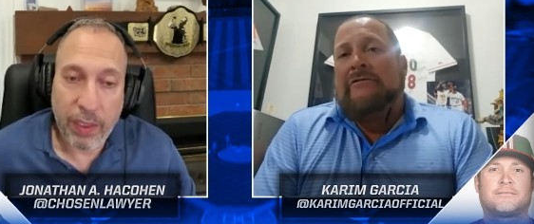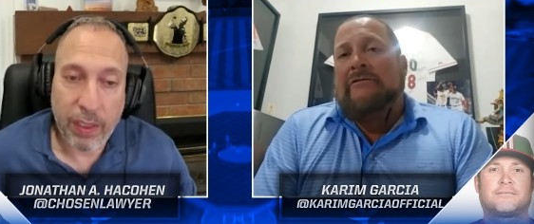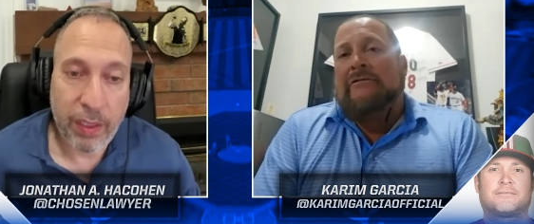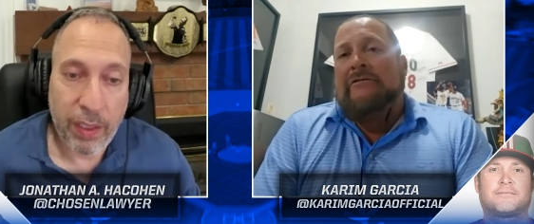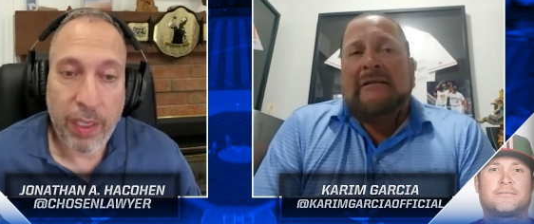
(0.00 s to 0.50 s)

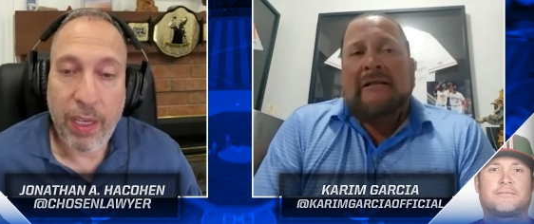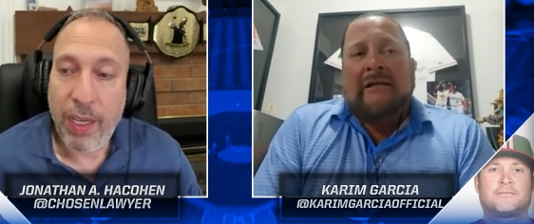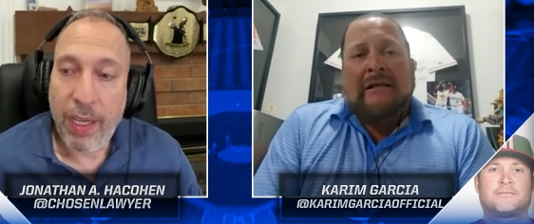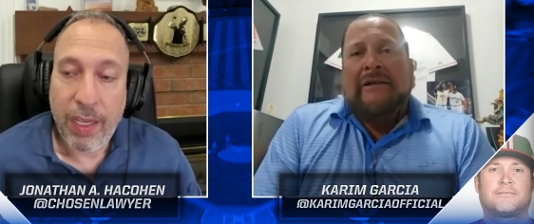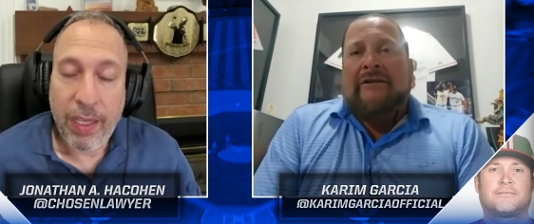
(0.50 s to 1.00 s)
Speaker 1: leagues.
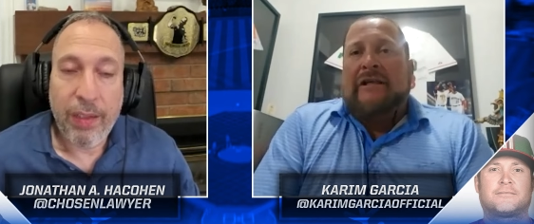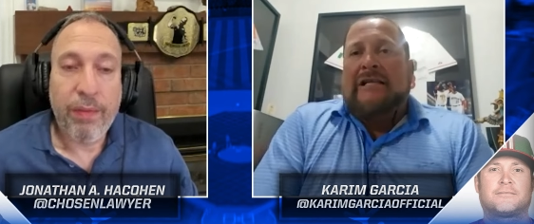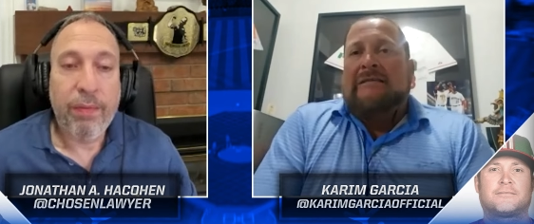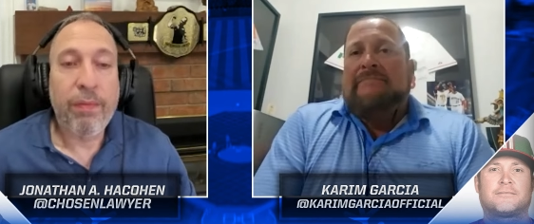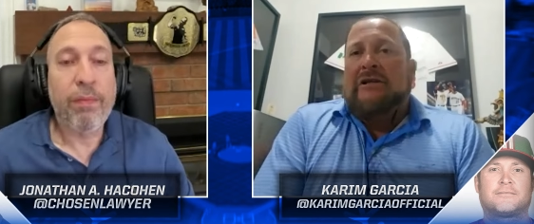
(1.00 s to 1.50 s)
You know, that's
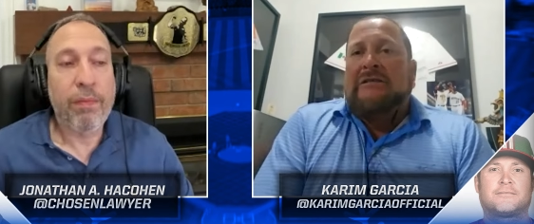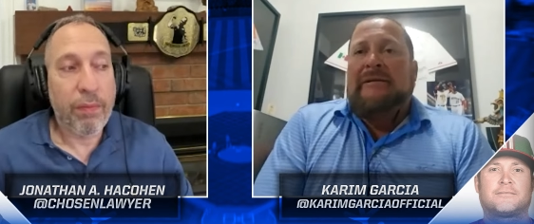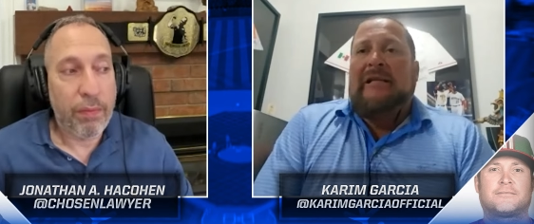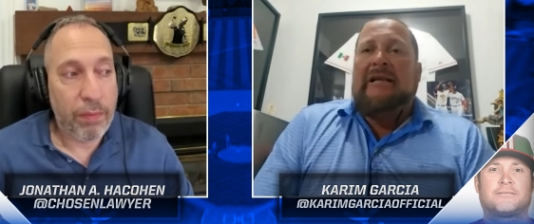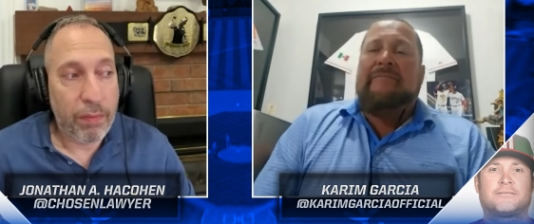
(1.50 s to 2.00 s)
a possibility,